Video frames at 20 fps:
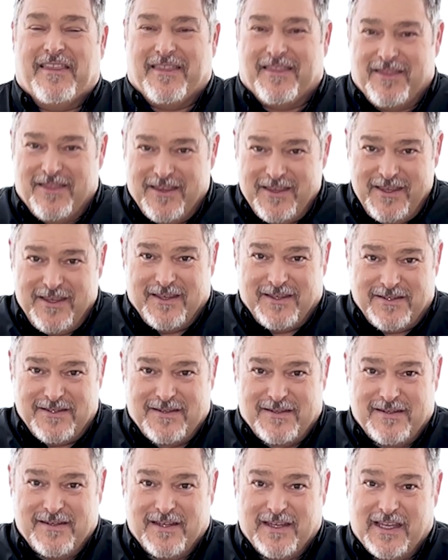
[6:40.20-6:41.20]

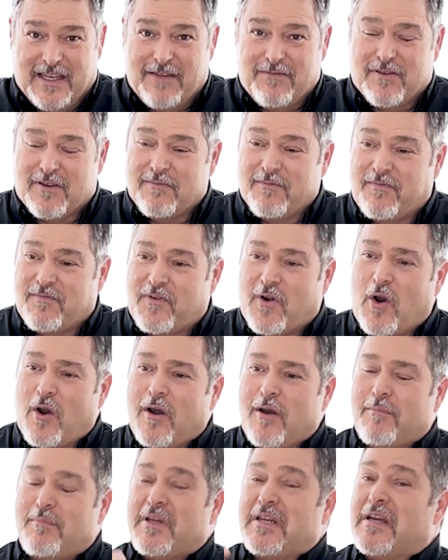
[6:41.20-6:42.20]
this even
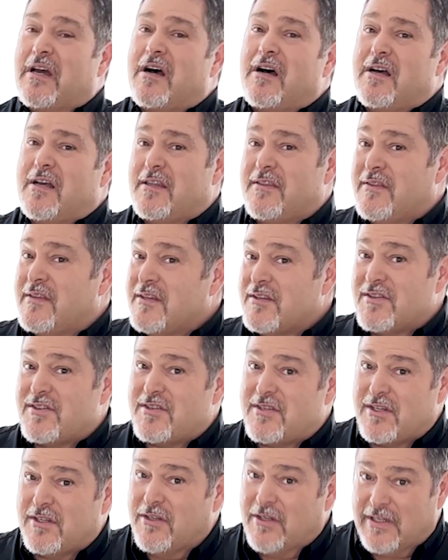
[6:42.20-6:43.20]
far beyond this
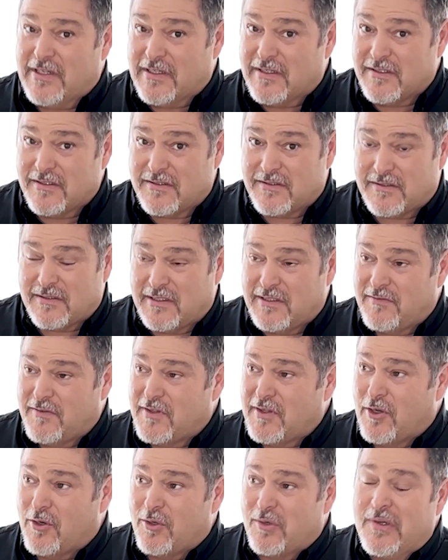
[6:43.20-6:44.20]
series, even
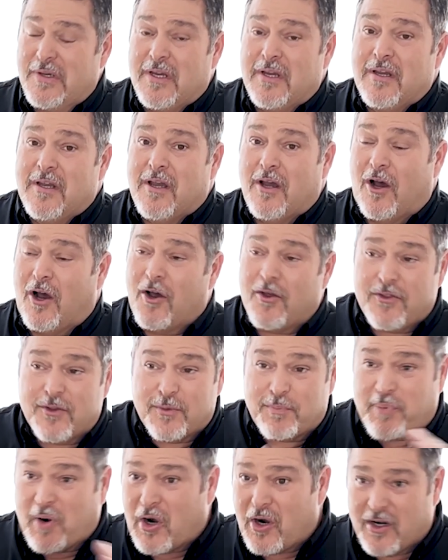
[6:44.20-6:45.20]
though other
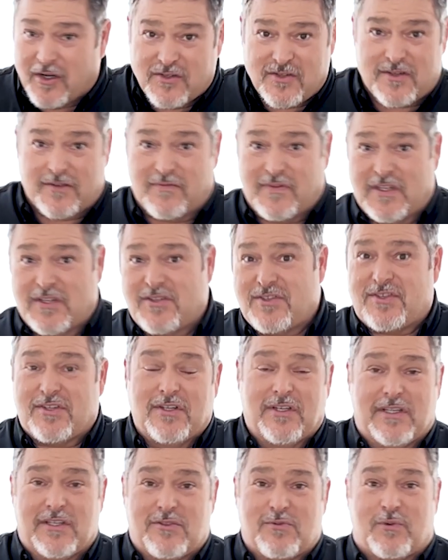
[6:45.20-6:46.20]
parts of this
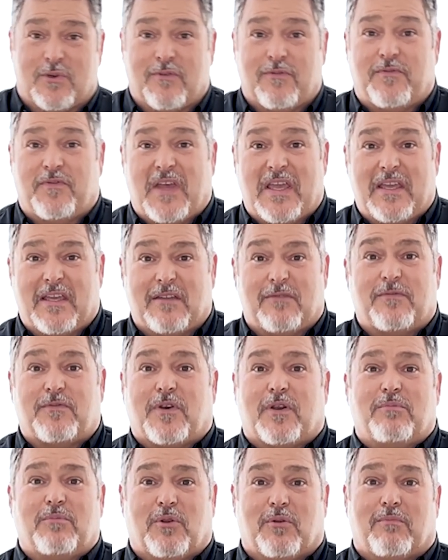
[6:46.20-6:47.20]
series will fade
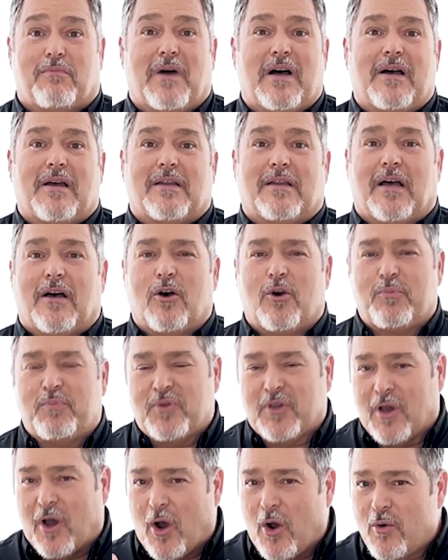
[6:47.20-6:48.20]
from your mind. I hope
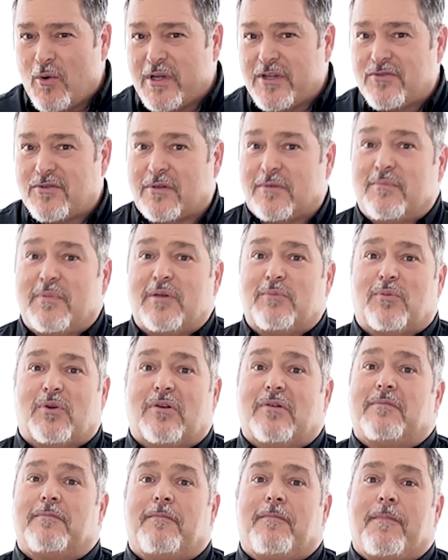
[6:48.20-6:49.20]
you always
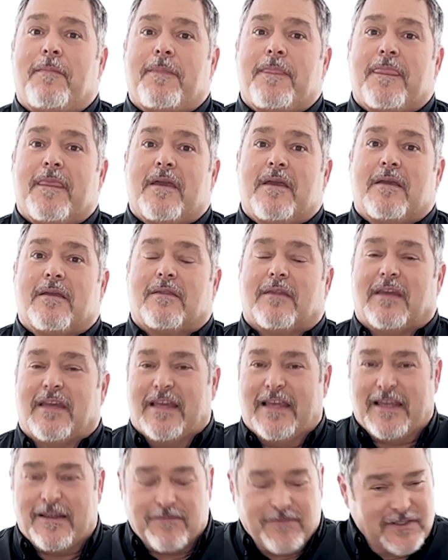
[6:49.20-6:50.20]
remember that
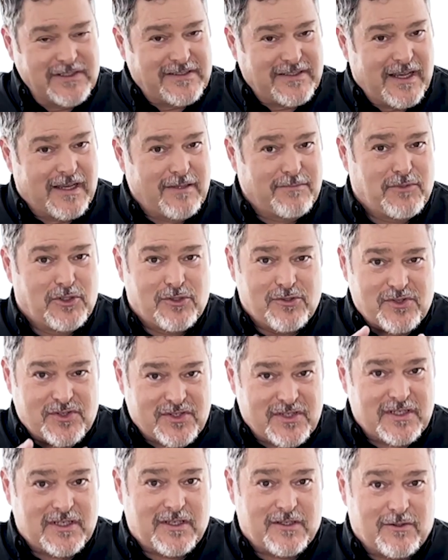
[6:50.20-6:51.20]
every time you
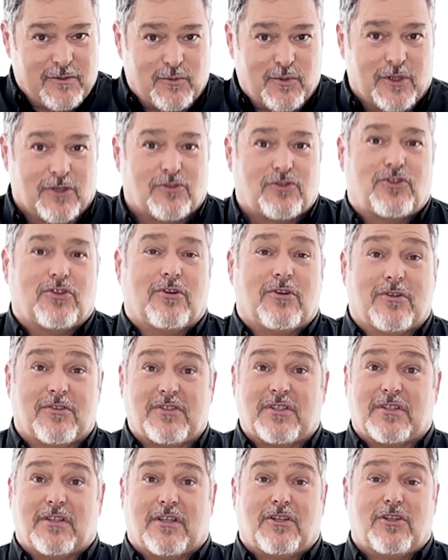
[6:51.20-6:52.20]
see the word church
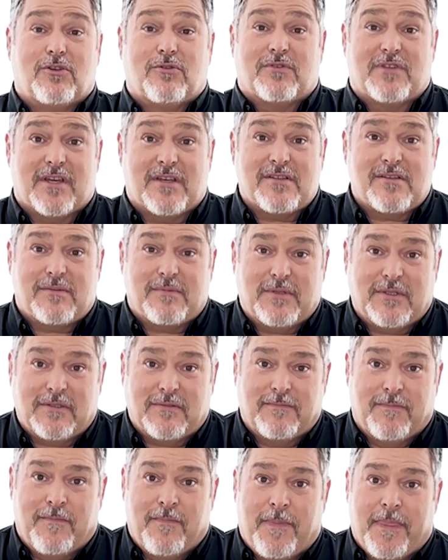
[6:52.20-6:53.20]
in the New Testament,
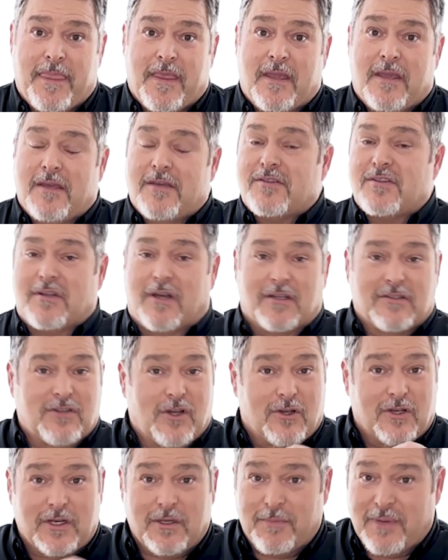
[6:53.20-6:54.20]
it's not
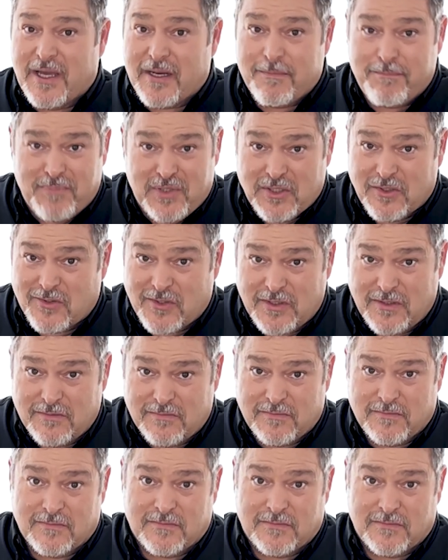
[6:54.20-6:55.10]
talking about a building,